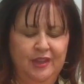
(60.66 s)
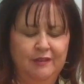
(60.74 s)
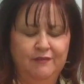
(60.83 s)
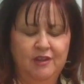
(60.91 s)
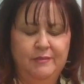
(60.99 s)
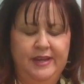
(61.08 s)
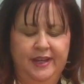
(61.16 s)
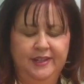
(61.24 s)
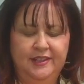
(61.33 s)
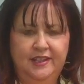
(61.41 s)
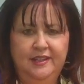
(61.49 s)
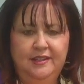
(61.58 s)
from
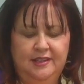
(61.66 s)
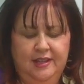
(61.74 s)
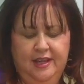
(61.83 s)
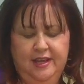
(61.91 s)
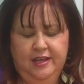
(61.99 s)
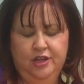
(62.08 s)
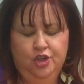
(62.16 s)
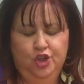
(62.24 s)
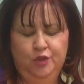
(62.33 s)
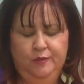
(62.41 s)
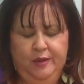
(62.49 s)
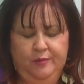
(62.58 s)
magazines and
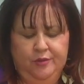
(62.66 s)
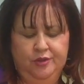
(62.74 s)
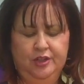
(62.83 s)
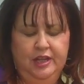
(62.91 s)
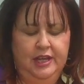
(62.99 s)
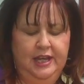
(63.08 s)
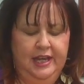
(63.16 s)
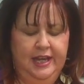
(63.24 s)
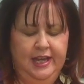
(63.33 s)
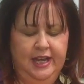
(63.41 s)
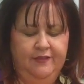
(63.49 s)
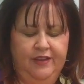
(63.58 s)
newspapers.
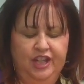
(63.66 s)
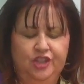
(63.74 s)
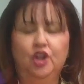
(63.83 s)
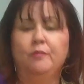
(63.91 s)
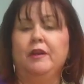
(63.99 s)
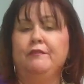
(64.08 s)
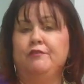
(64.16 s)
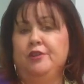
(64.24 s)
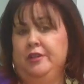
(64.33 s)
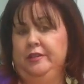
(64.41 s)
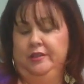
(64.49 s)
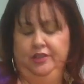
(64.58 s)
And I've asked all my
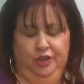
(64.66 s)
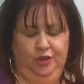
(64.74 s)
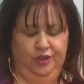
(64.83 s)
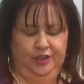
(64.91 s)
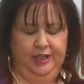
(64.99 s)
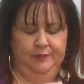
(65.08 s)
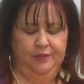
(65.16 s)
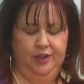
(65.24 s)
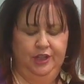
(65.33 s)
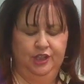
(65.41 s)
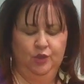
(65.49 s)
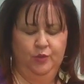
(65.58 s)
friends to do the same
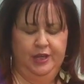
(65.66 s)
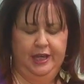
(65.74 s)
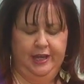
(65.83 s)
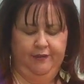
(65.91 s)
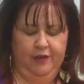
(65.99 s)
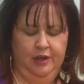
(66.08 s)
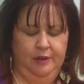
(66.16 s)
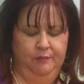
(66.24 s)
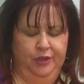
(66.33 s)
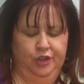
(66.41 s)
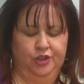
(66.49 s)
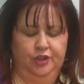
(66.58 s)
thing, so we have
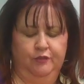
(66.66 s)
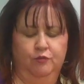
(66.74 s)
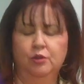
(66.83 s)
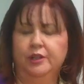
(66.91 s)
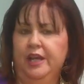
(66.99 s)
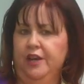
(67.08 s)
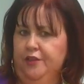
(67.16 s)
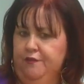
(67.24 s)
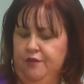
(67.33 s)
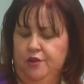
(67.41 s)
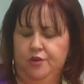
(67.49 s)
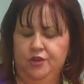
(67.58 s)
pictures of really healthy
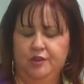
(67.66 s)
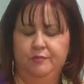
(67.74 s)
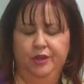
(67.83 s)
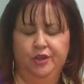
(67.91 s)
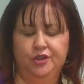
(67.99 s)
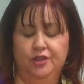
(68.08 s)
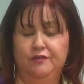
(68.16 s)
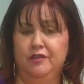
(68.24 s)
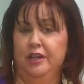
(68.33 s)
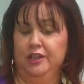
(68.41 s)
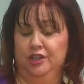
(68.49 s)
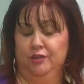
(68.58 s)
foods and pictures of
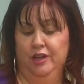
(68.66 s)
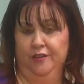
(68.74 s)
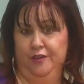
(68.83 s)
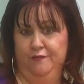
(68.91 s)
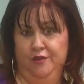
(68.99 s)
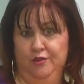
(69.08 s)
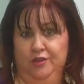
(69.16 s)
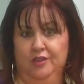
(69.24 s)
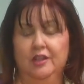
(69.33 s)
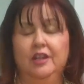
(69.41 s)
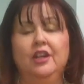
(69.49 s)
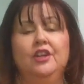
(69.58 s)
not so healthy foods.
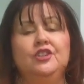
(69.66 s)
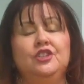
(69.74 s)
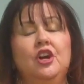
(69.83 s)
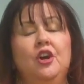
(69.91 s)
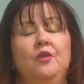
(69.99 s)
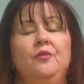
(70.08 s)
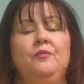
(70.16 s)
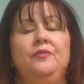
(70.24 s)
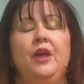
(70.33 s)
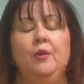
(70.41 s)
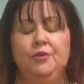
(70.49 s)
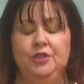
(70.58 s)
So
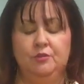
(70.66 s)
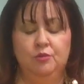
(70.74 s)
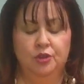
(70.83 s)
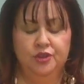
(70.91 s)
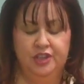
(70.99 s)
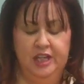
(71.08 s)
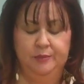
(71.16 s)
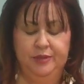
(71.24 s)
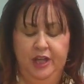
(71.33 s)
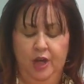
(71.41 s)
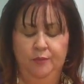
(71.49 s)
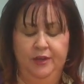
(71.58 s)
that was a real step to
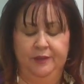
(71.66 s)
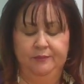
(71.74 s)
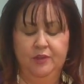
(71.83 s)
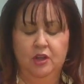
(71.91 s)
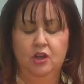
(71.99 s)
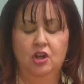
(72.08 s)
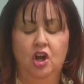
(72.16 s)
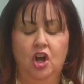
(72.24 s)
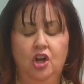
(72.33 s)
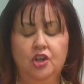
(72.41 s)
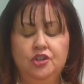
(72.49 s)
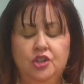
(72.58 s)
help us.
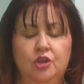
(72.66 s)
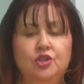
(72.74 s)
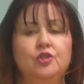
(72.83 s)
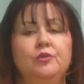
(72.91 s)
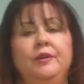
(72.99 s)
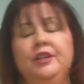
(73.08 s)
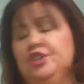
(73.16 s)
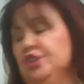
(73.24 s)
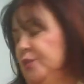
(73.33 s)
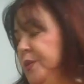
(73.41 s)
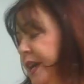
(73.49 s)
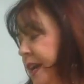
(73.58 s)
Also, to make
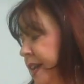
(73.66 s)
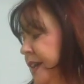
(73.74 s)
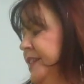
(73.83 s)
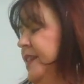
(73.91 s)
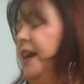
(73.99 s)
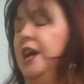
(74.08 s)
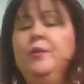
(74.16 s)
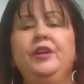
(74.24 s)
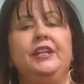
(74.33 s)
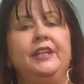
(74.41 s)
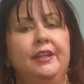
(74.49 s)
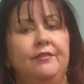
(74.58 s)
sure we had a diet we
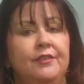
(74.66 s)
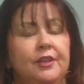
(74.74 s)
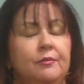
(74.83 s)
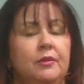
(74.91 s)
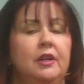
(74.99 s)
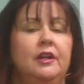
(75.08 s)
could give them,